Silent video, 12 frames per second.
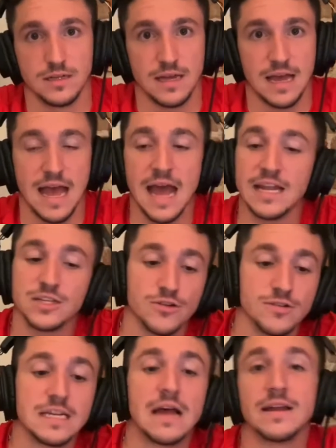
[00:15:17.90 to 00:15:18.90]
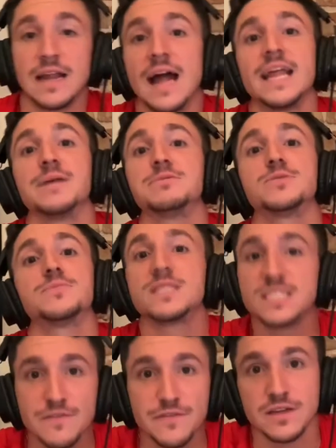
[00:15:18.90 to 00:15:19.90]
And it turns out not him
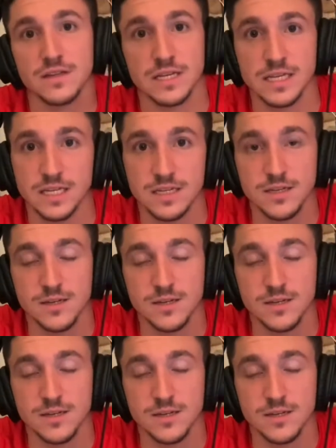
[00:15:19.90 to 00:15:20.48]
specifically,